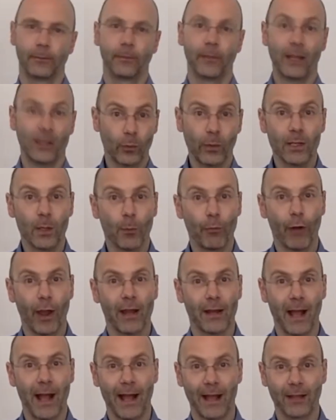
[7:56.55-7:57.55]
That's when your
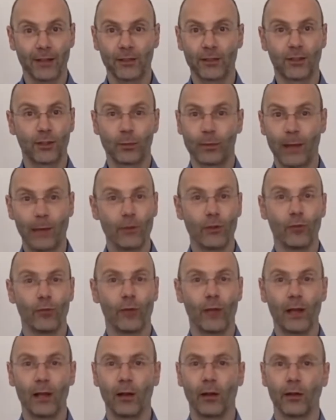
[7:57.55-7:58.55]
brain asks, without you
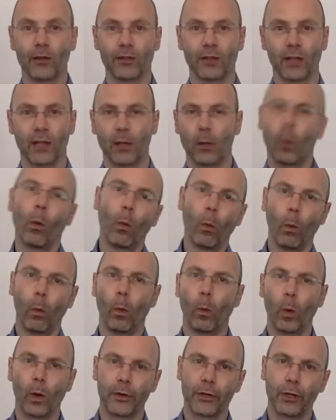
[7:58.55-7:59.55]
realising it,
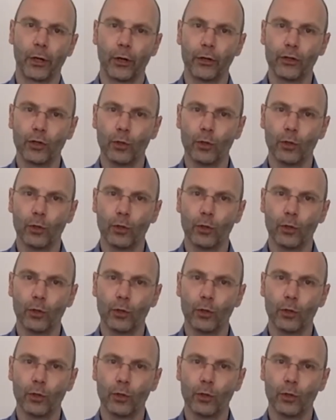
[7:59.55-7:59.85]
what did I do